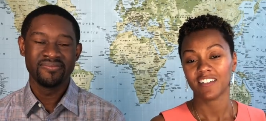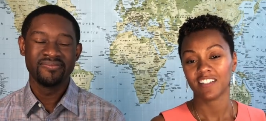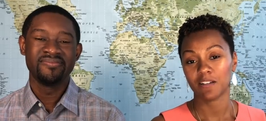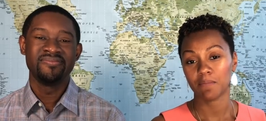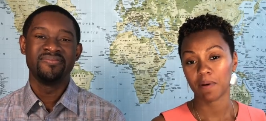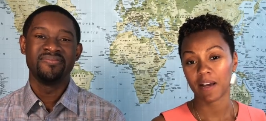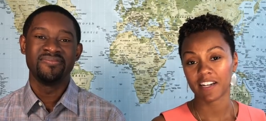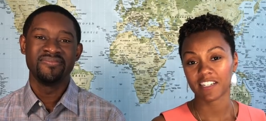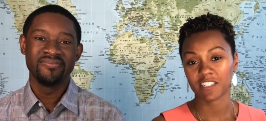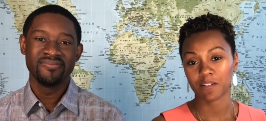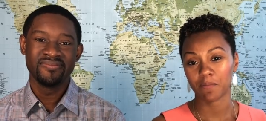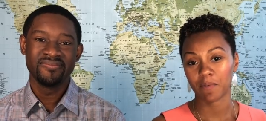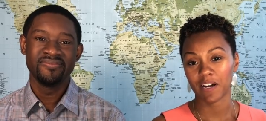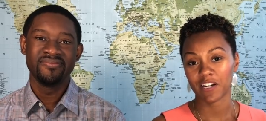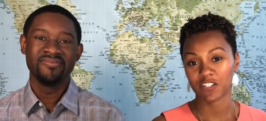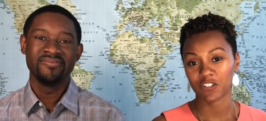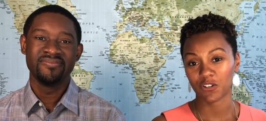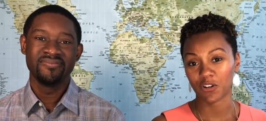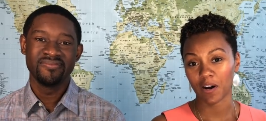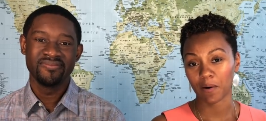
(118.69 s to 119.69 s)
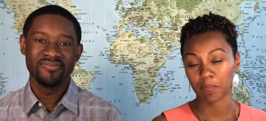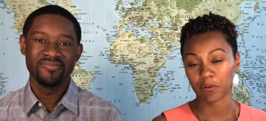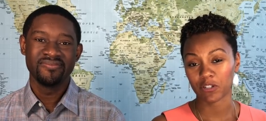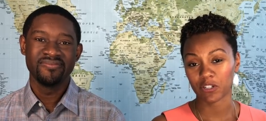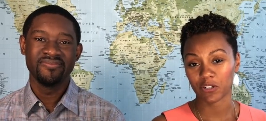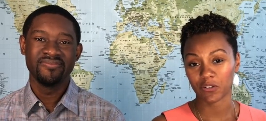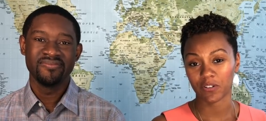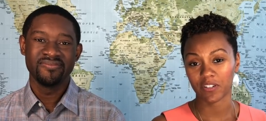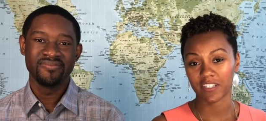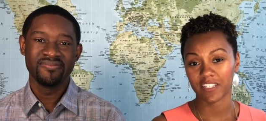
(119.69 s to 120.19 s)
Speaker 1: to maximize your
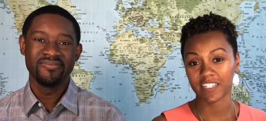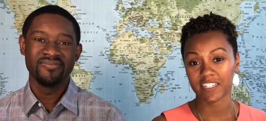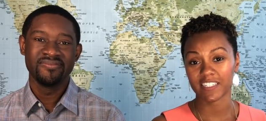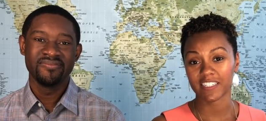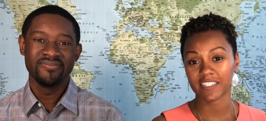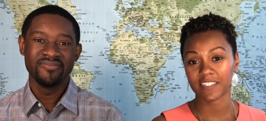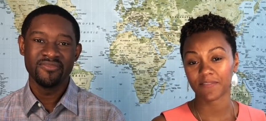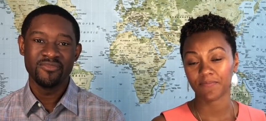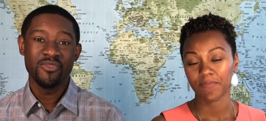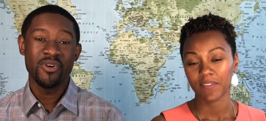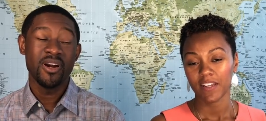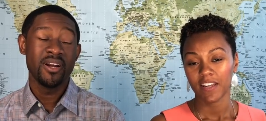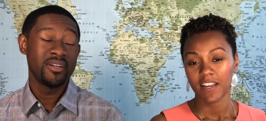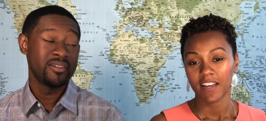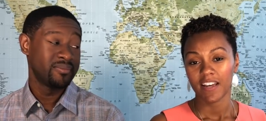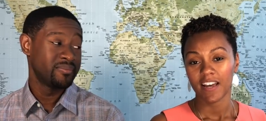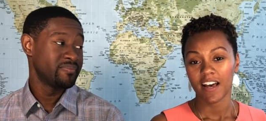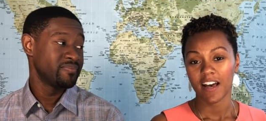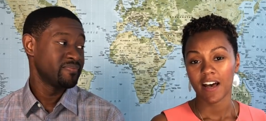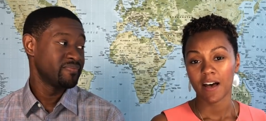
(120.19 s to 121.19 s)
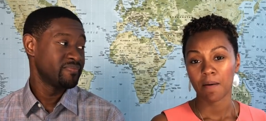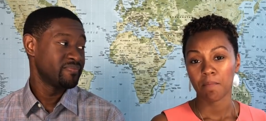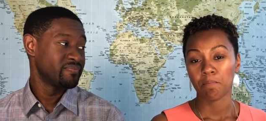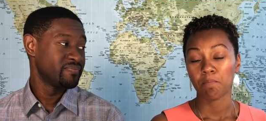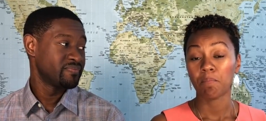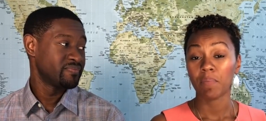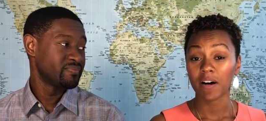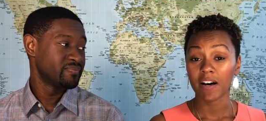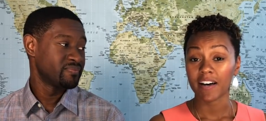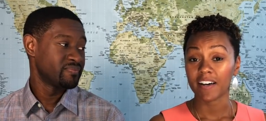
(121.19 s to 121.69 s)
opportunities. Right. Um,
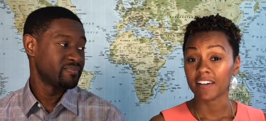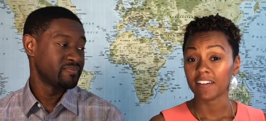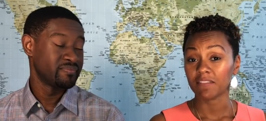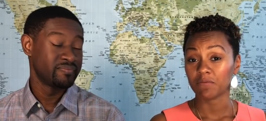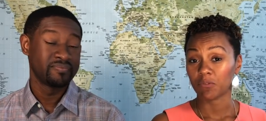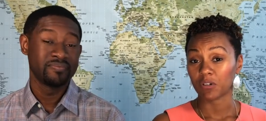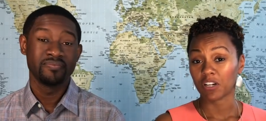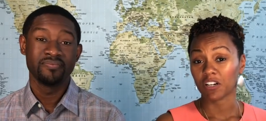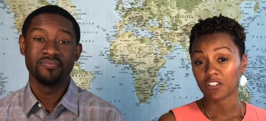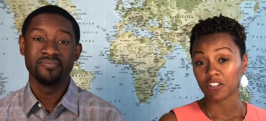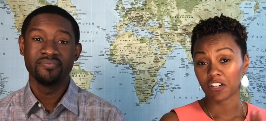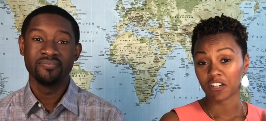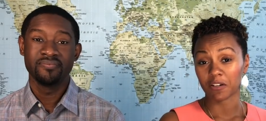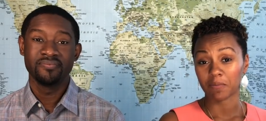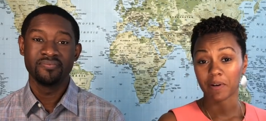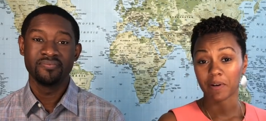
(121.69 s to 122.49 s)
but what I'll talk